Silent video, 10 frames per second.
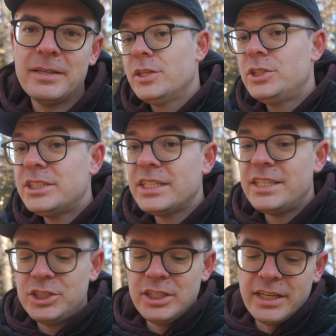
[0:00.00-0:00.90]
She said
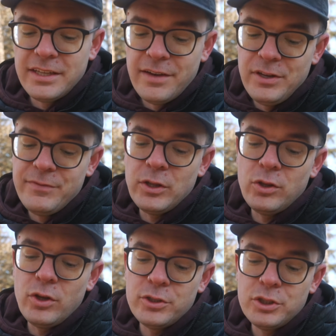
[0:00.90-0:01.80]
that she'd like to have an
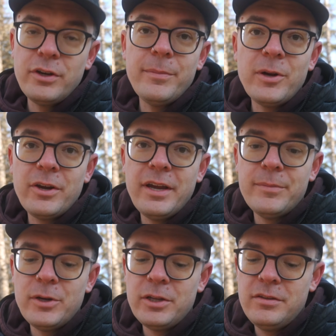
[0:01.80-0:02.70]
even larger grip on her
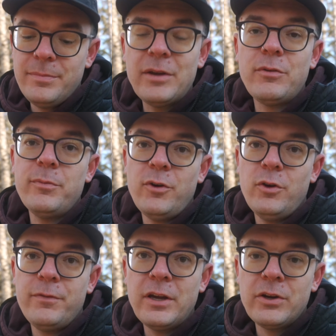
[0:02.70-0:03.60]
camera to make room for
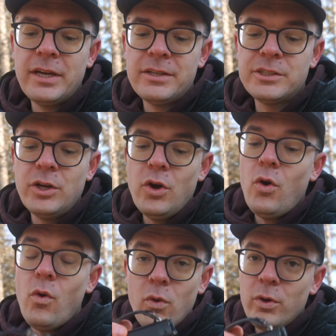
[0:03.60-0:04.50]
her fingernails,
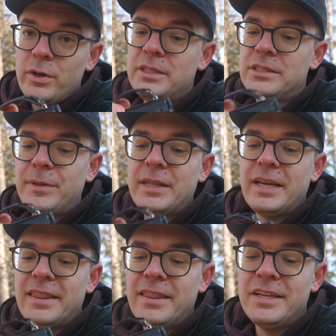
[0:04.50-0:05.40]
or something
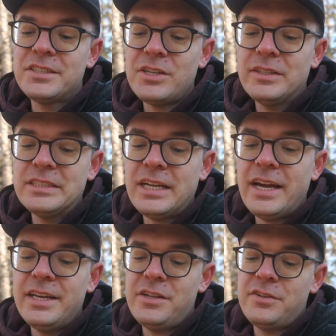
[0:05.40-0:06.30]
like this on the
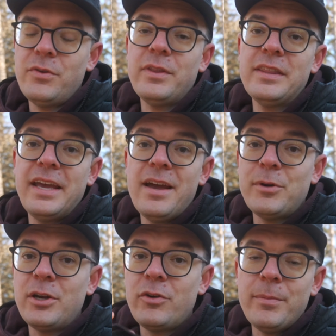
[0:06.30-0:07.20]
side so that the
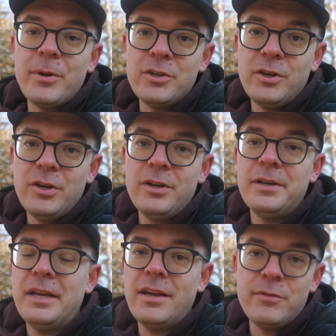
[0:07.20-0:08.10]
camera can grip onto her
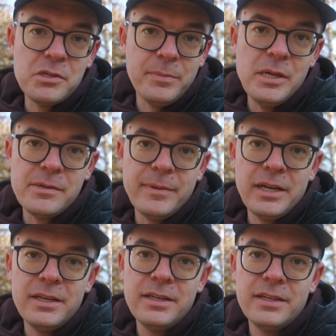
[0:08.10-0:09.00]
and give her some peace of mind.